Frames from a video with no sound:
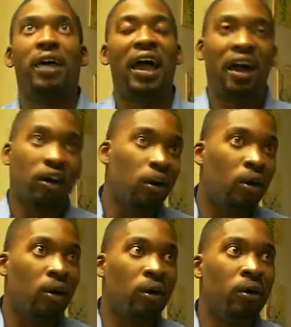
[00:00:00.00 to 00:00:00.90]

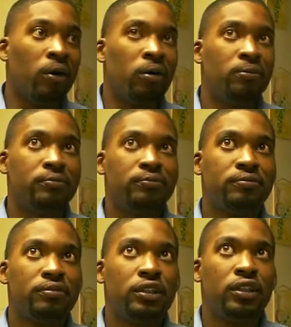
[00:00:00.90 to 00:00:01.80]
alcohol,
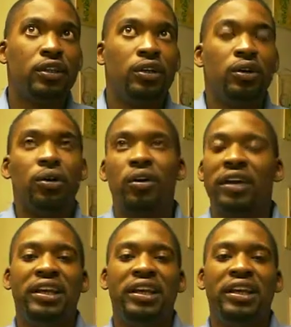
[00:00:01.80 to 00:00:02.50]
or